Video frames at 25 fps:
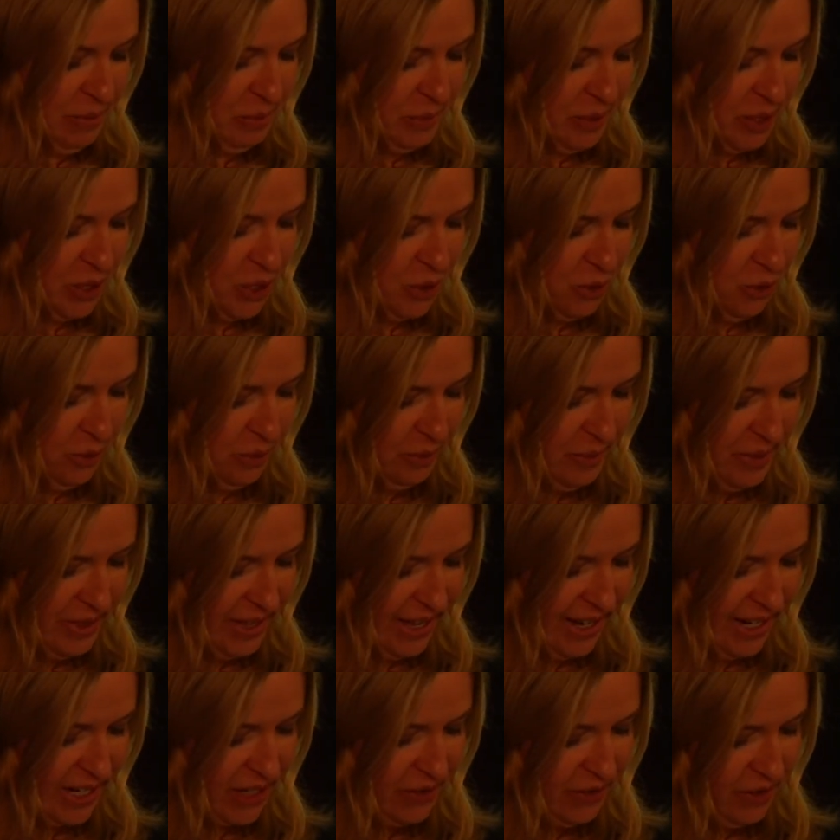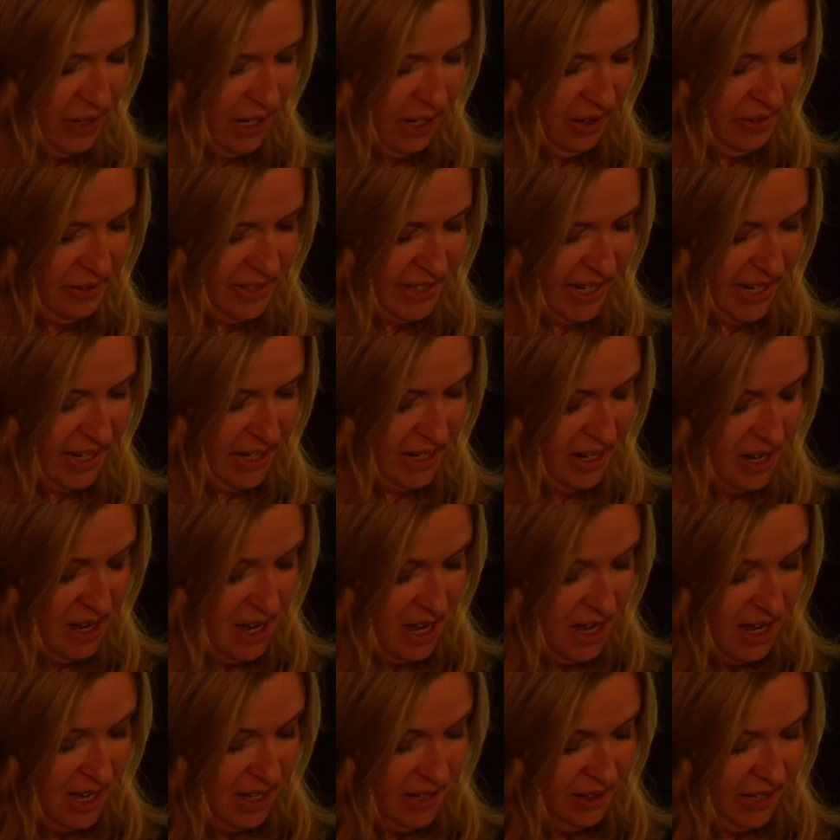So thanks for listening.
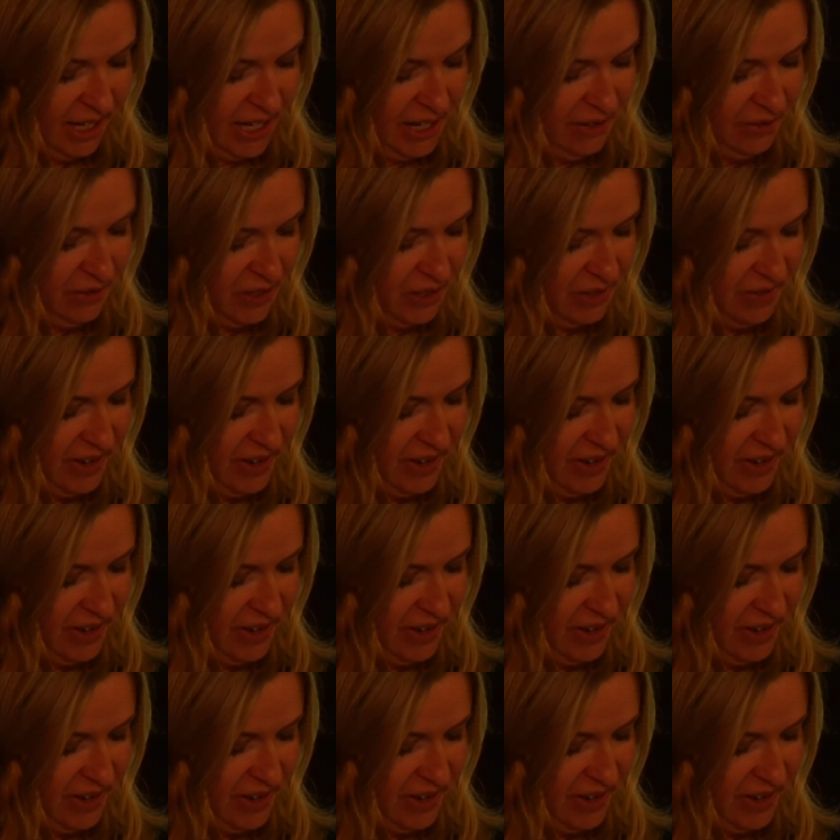Life is